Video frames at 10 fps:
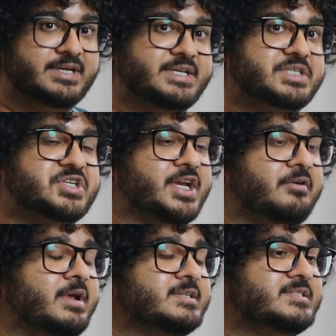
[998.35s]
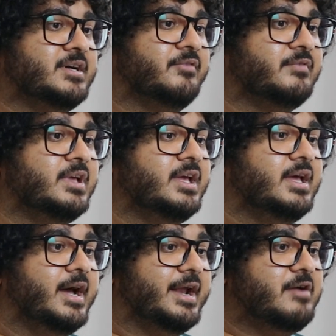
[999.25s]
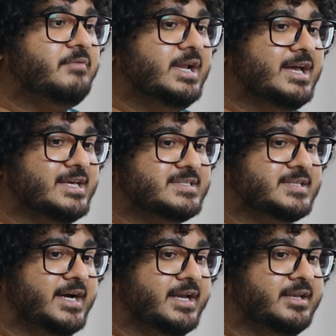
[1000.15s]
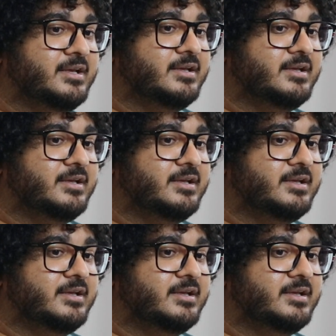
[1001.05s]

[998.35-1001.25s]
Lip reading: dictionary and stuff, and I realized that